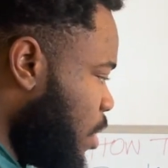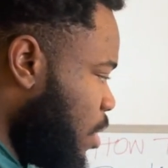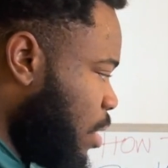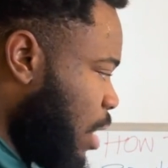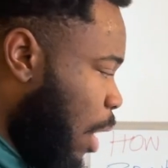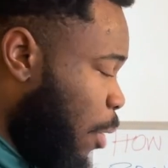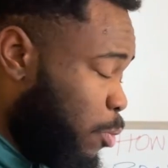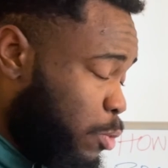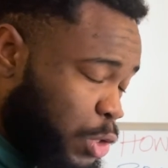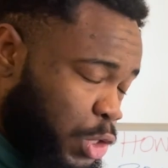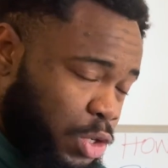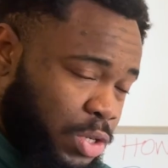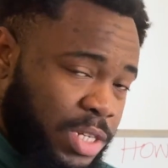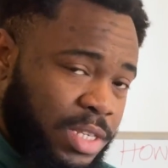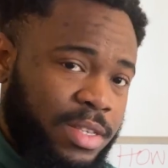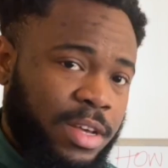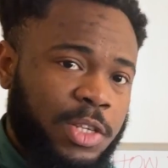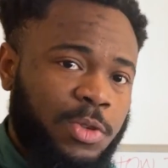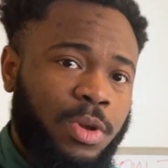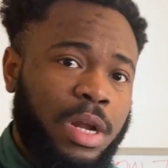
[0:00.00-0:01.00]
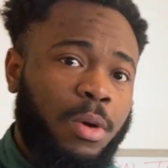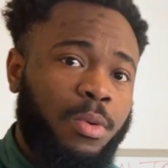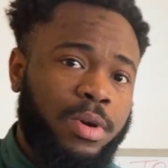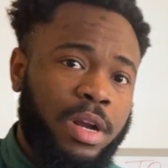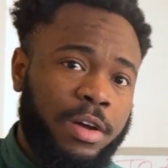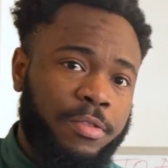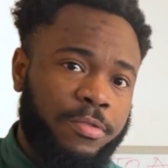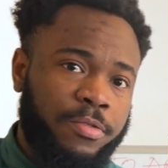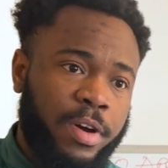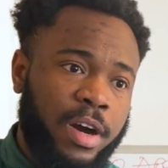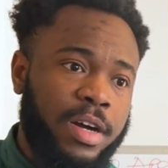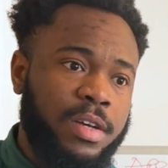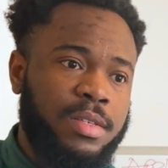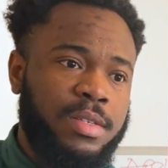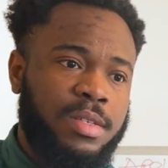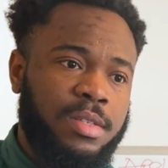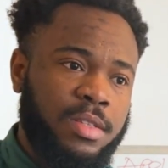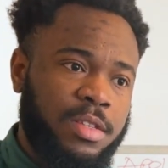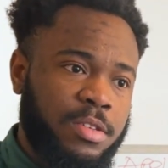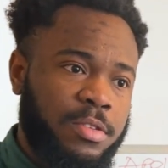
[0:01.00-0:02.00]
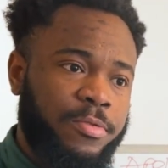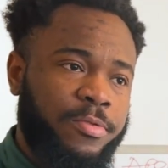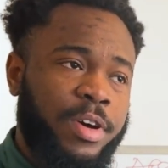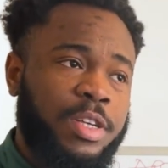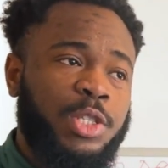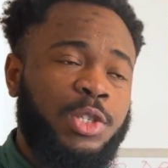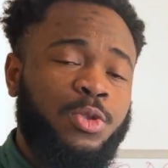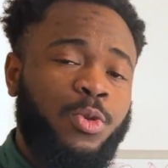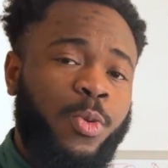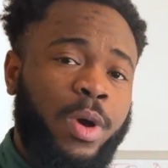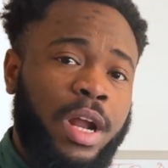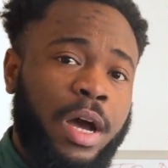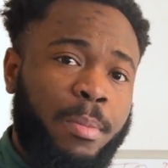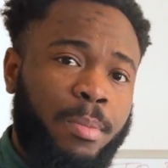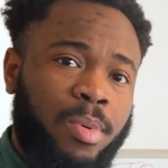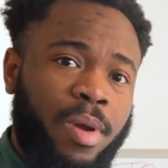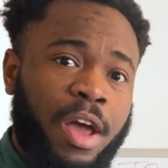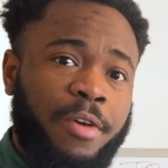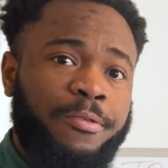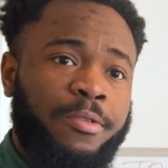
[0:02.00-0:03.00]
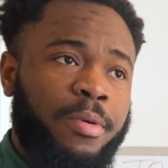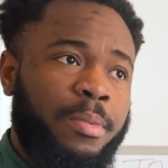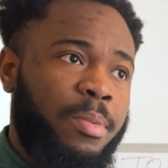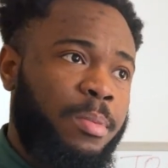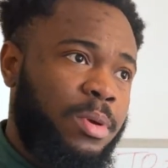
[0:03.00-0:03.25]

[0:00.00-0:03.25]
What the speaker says: I would suggest as well, I would advise the university you want to apply for,